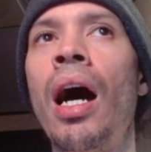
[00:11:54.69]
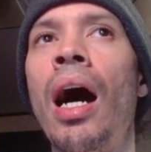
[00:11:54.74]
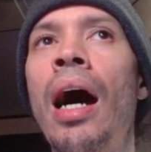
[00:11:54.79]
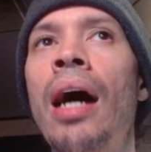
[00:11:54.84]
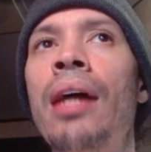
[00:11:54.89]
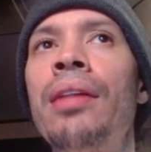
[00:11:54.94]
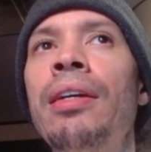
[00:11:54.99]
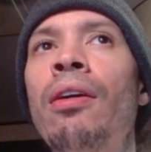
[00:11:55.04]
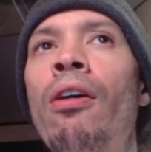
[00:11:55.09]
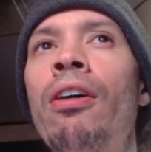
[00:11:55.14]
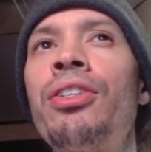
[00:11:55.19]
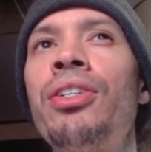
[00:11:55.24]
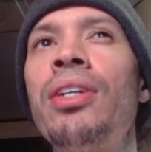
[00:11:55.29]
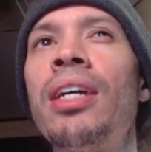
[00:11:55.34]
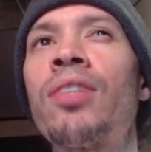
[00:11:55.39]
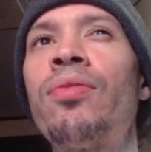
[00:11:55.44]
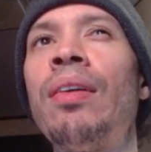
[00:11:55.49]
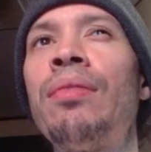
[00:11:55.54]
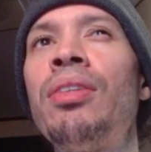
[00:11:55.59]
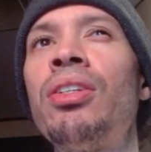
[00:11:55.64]
On the
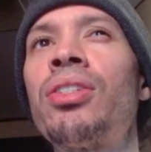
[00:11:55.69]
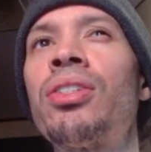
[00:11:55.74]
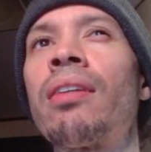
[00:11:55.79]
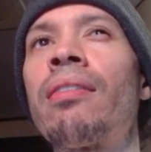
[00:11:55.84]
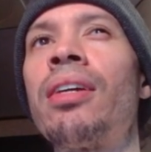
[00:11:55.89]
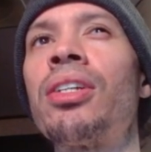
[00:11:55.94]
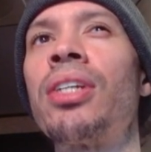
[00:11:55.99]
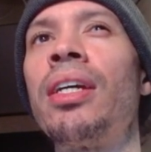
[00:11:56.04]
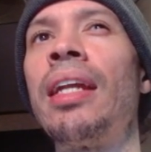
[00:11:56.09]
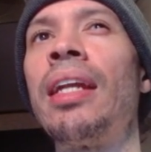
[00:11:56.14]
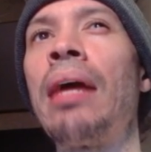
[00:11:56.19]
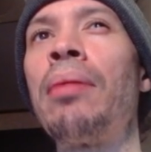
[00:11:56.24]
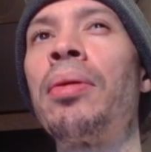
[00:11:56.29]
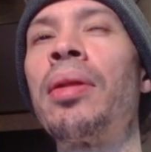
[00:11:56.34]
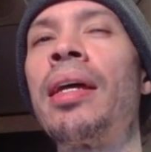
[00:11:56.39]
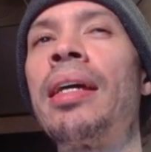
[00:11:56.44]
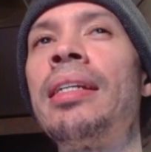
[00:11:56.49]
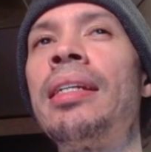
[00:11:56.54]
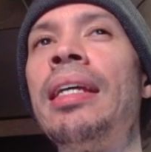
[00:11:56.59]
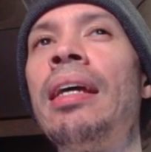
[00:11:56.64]
RTX 50 series,
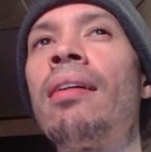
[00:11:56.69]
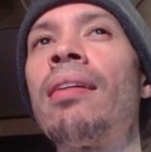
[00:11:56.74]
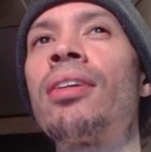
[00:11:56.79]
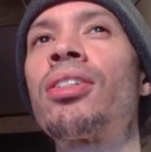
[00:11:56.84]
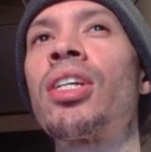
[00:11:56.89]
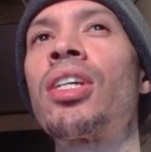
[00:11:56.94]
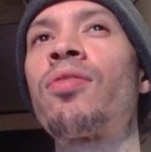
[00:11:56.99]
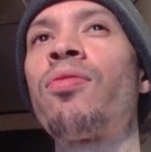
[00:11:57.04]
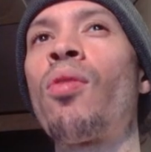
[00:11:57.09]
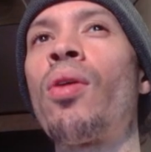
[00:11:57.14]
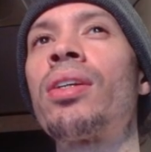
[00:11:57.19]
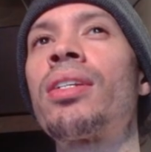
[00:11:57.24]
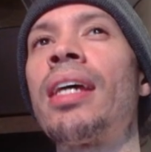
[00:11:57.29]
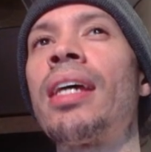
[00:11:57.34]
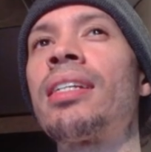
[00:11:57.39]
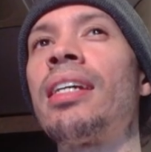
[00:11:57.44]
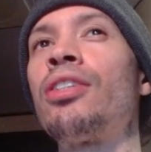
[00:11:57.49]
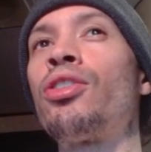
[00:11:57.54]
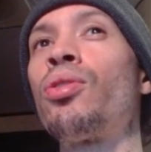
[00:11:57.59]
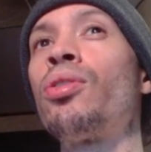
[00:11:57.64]
enabling DLSS 4
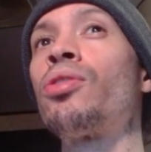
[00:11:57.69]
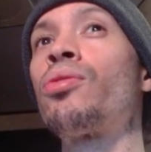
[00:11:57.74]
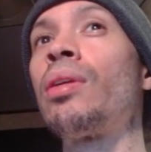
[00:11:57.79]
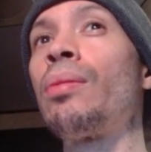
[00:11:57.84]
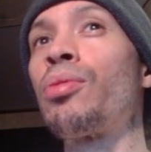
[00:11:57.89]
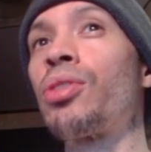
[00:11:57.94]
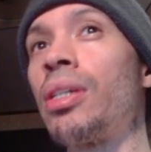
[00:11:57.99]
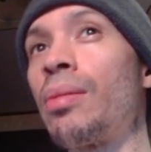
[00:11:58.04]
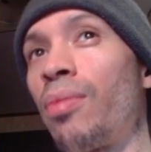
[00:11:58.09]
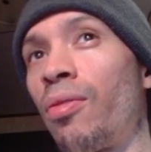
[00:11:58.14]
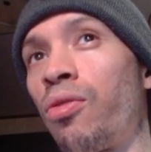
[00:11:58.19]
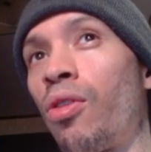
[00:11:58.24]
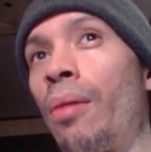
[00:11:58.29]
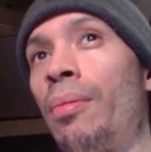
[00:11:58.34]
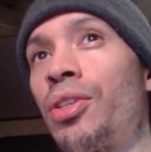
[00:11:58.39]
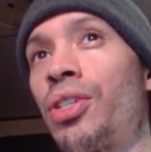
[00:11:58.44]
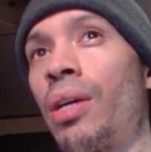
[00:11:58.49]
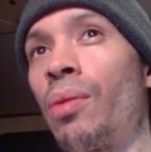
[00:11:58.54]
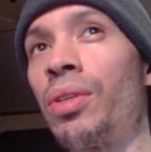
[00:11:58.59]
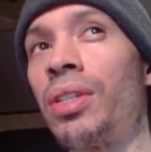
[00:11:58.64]
takes a 2-3%
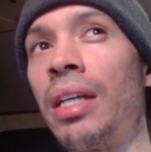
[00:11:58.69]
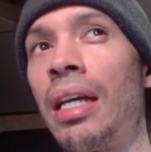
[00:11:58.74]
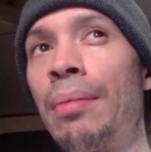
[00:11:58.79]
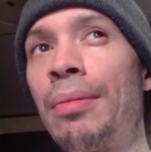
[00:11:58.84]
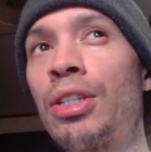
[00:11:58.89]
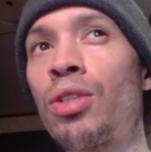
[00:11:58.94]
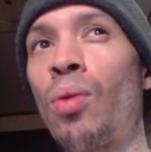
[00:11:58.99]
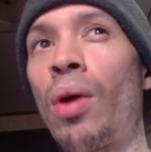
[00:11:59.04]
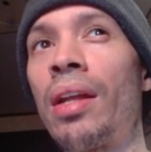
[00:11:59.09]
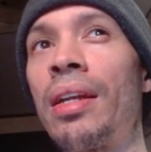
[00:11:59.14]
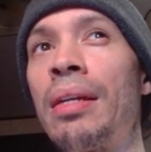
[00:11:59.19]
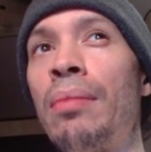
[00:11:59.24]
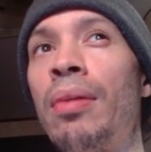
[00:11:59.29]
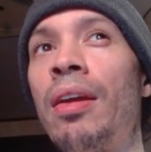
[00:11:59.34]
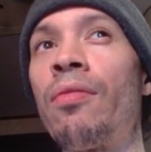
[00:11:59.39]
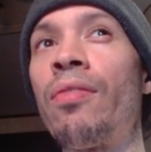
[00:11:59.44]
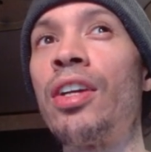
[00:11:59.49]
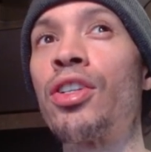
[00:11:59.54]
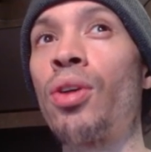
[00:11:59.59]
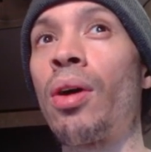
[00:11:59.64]
performance hit with the image quality
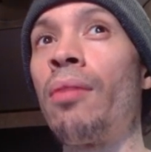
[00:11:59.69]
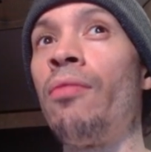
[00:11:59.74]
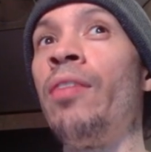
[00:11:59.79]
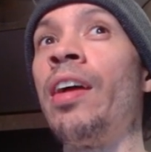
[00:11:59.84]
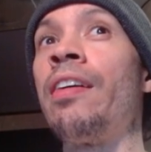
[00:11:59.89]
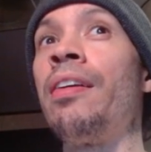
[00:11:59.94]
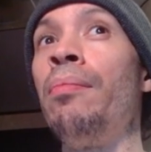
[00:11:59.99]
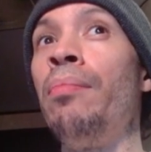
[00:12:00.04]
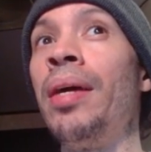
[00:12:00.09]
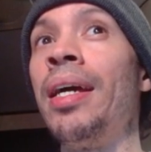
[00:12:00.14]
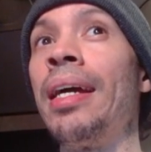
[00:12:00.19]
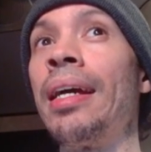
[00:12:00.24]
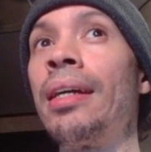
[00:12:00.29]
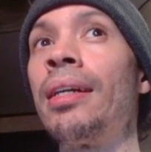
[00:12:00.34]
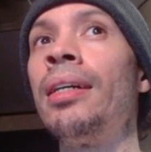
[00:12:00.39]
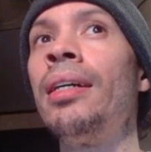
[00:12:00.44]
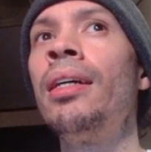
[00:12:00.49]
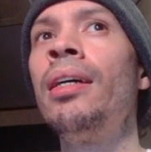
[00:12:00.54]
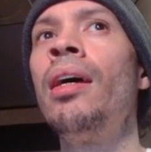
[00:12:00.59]
benefits are very big.